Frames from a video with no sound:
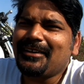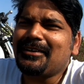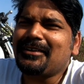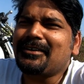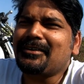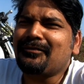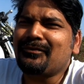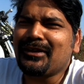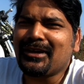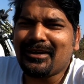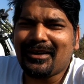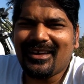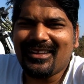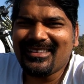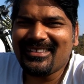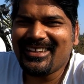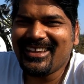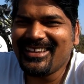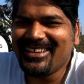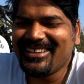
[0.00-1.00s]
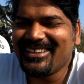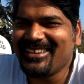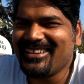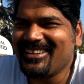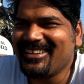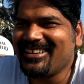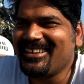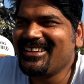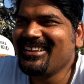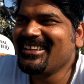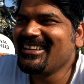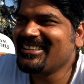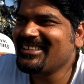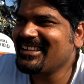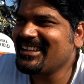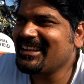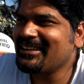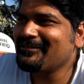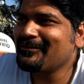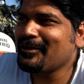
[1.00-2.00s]
Vikrant
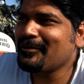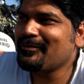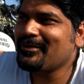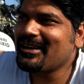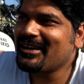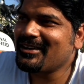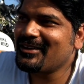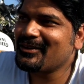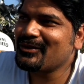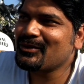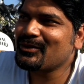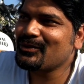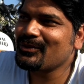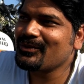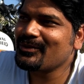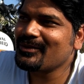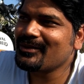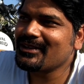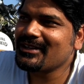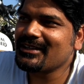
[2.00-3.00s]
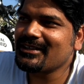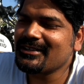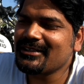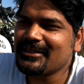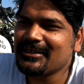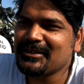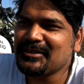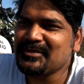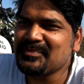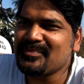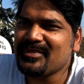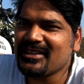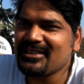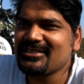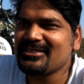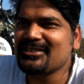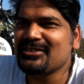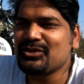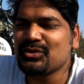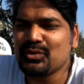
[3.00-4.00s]
then I've upgraded to
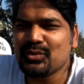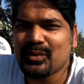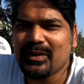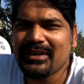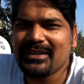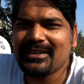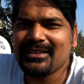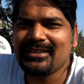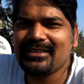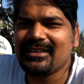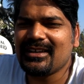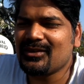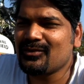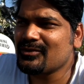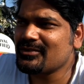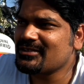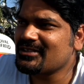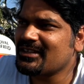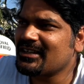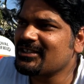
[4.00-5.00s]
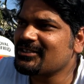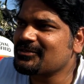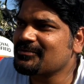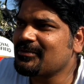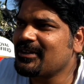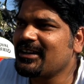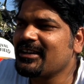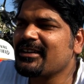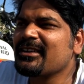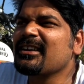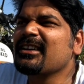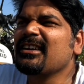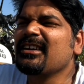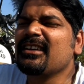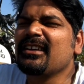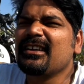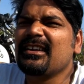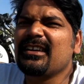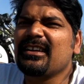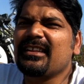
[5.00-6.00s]
Pulsar 220. That was a nice bike.
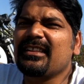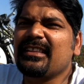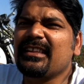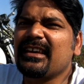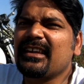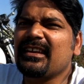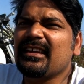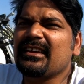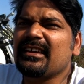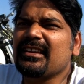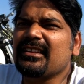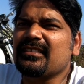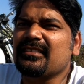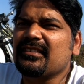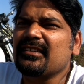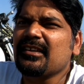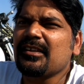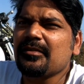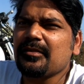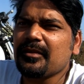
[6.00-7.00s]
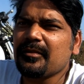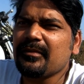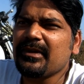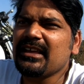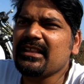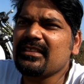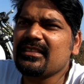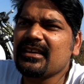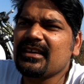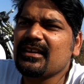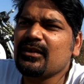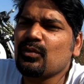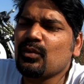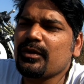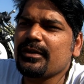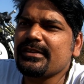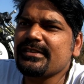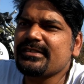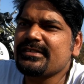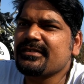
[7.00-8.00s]
And then again, the main thing
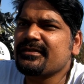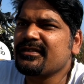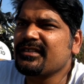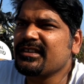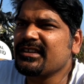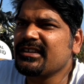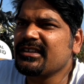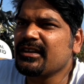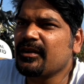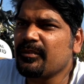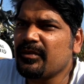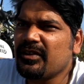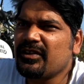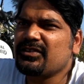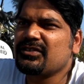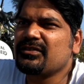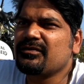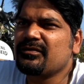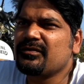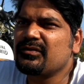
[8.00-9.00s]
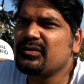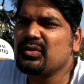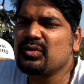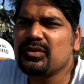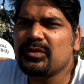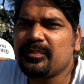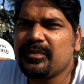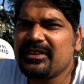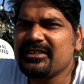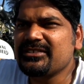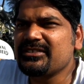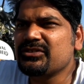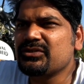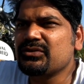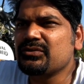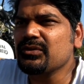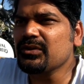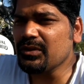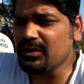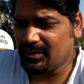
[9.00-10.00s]
was the upgradation to the Pulsar
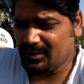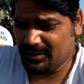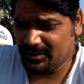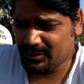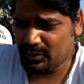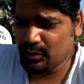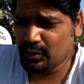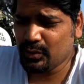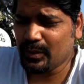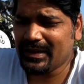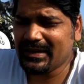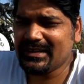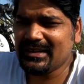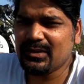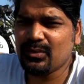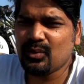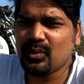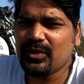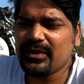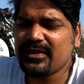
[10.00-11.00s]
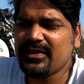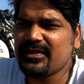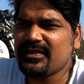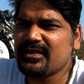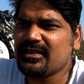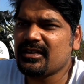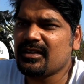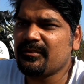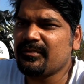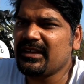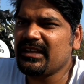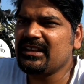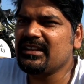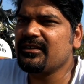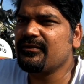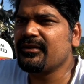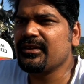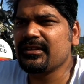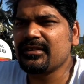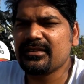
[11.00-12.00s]
220 was
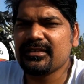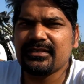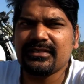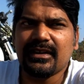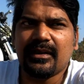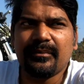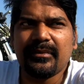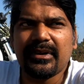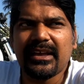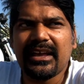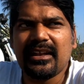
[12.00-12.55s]
mainly with some